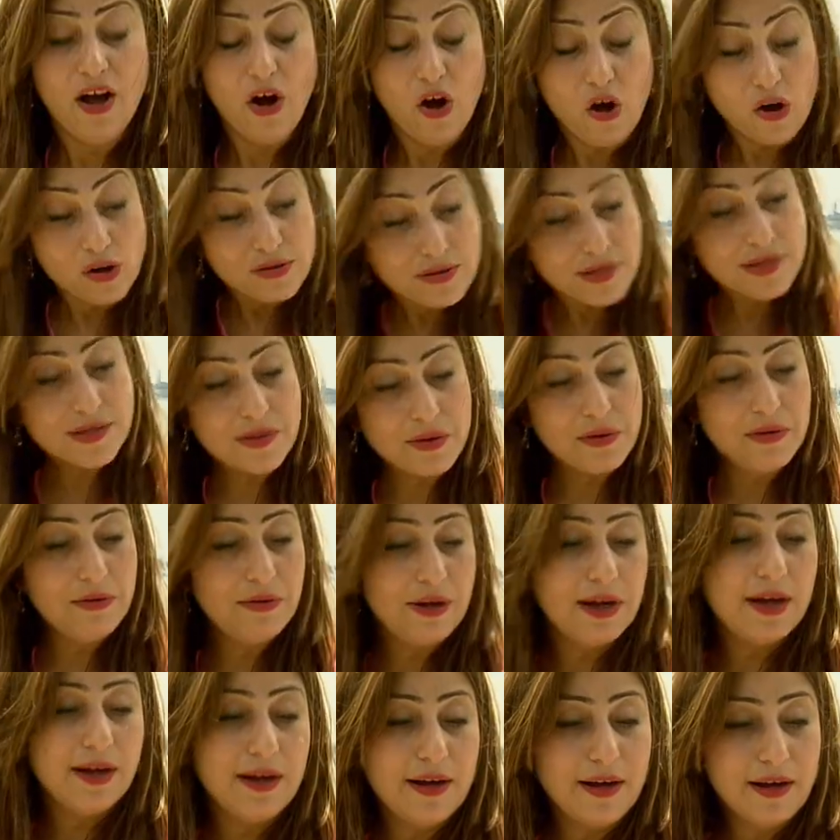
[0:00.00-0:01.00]

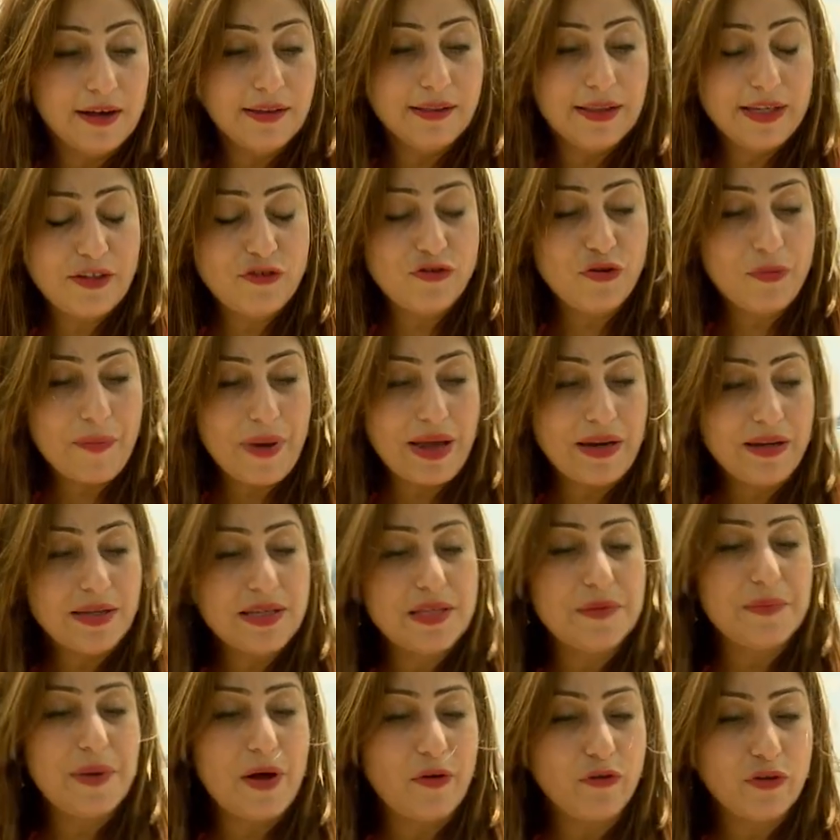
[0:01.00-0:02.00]
Also, the
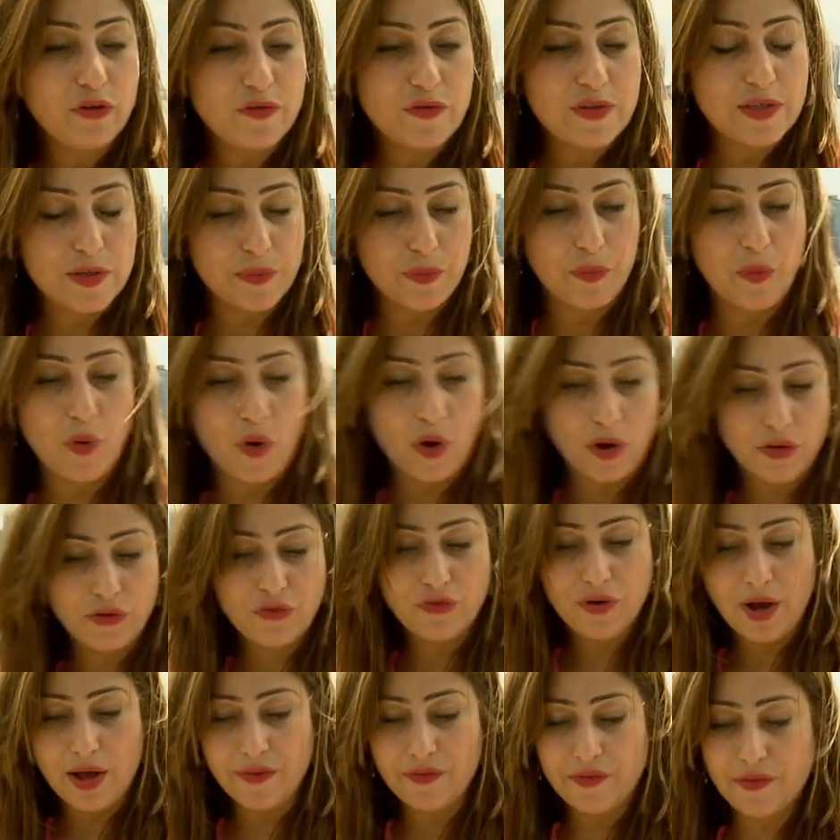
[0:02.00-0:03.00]
tremendous amount of support,
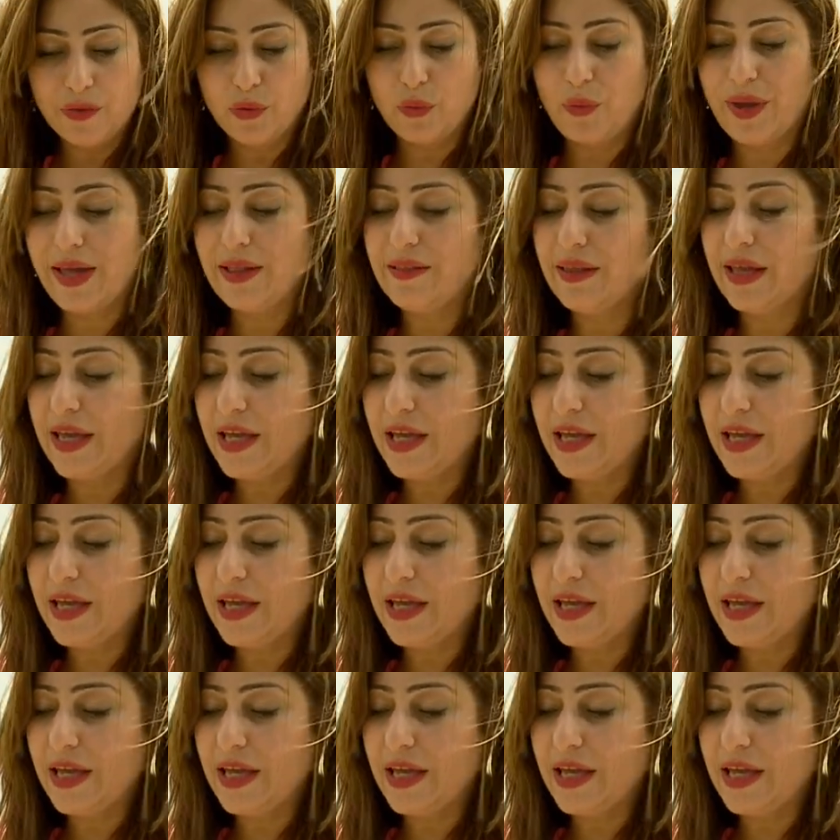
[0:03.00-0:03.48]
rather the way the